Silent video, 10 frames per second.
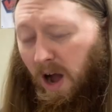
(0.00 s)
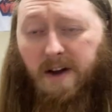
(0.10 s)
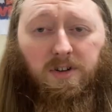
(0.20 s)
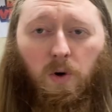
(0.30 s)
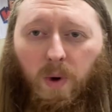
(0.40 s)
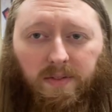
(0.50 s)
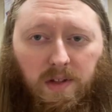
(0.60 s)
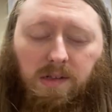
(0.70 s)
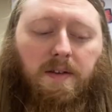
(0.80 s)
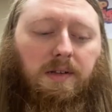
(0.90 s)
I don't know when
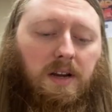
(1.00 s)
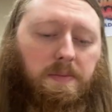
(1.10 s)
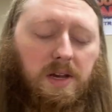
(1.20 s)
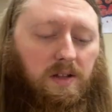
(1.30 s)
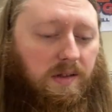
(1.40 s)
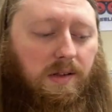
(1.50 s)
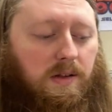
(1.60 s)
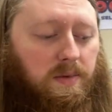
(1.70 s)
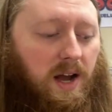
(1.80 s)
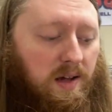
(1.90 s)
this stuff's going to be in the
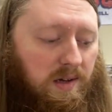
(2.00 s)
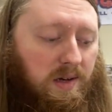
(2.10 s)
system, guys.